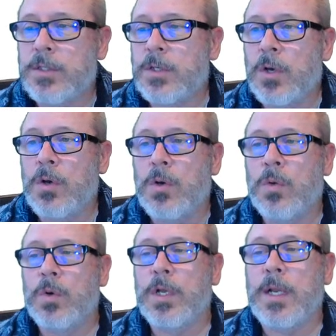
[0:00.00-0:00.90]
go.
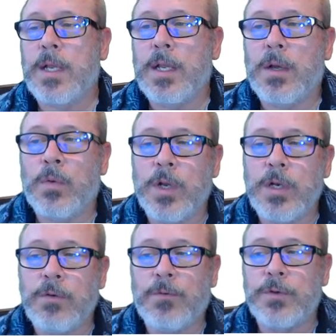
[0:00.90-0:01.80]
We're gonna
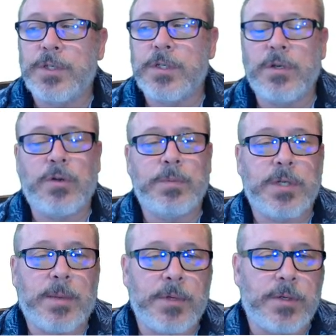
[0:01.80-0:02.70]
do full disk
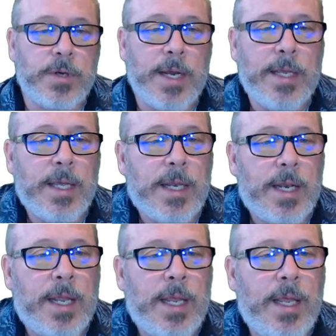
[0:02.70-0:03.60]
encryption. I'm gonna try and get
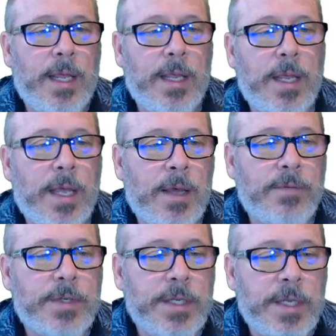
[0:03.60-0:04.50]
a
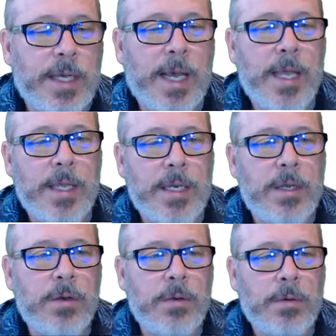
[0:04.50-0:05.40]
FDE guy in
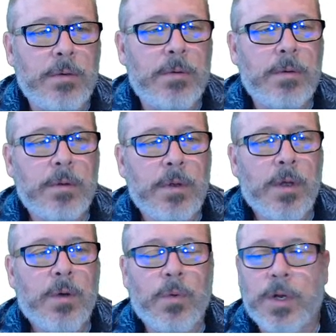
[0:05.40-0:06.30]
here.
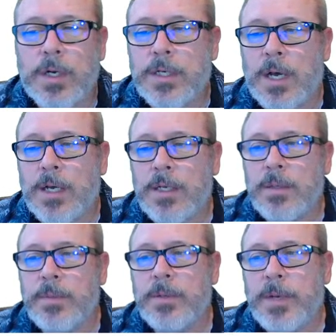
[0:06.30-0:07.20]
We're gonna talk a
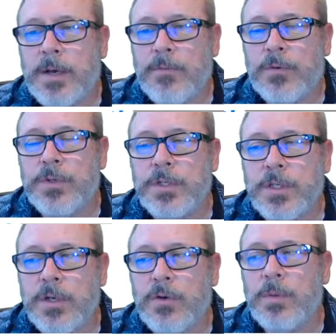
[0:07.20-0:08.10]
little bit about full disk
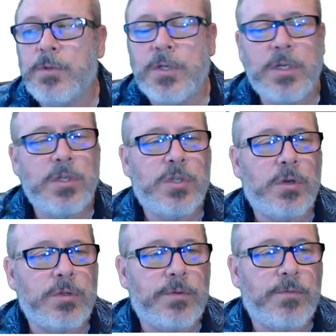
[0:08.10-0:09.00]
encryption,
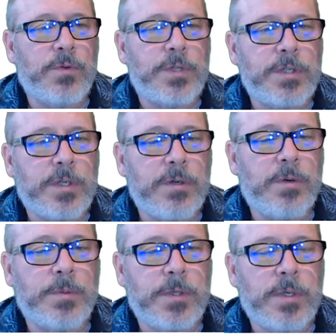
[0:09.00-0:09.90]
show some full disk
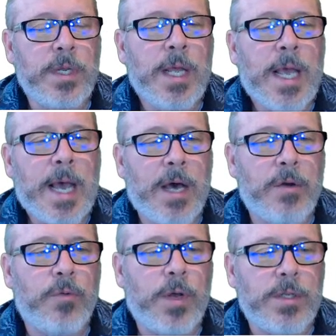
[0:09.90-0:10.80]
encryption, how to
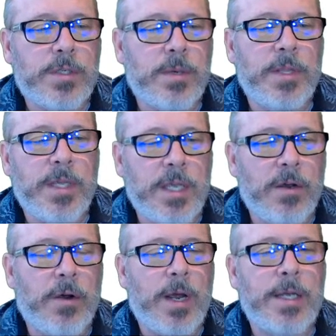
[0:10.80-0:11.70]
run some of the
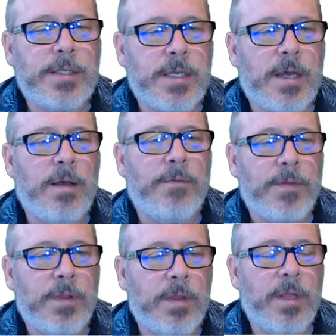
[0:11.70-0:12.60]
ERI stuff
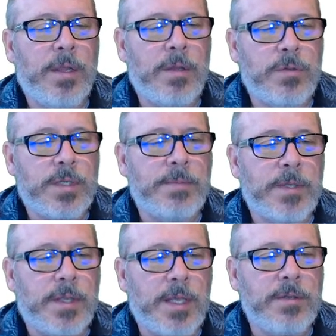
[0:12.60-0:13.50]
and those types
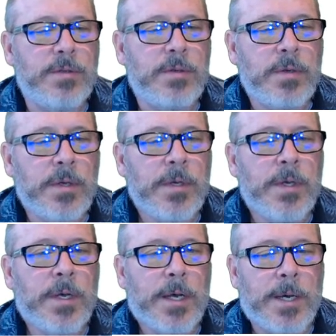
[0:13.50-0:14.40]
of things.
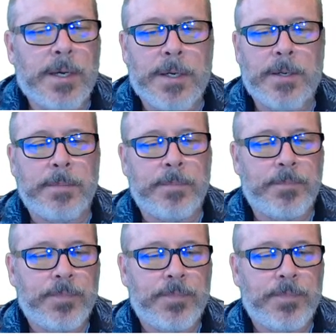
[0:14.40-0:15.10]
I